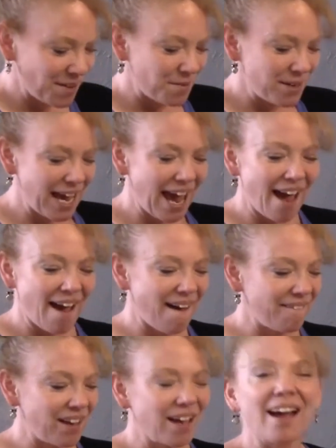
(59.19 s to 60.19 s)
We
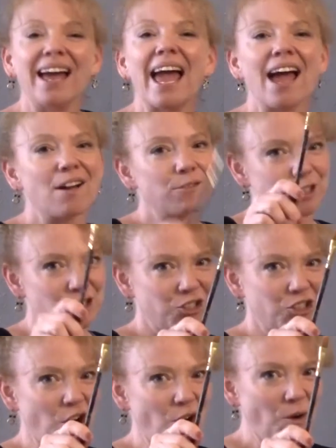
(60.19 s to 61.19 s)
have Average
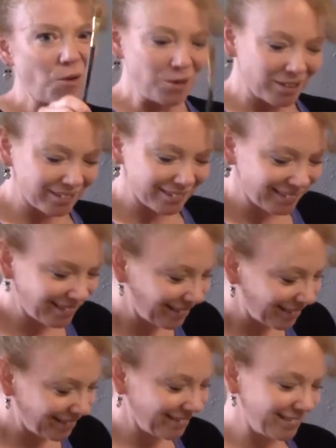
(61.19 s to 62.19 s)
Joe,
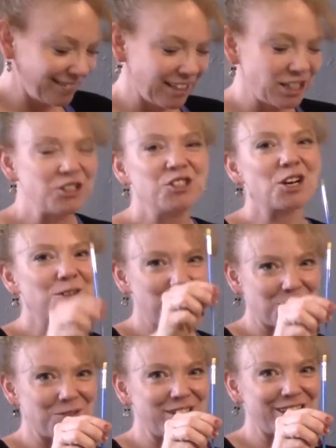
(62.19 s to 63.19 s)
Joe
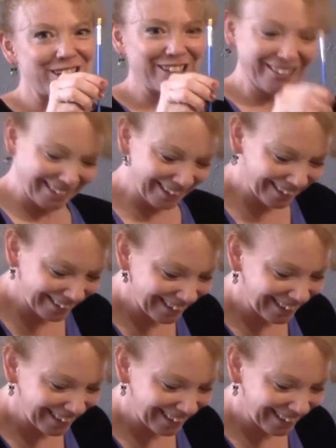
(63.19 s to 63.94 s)
Jr.,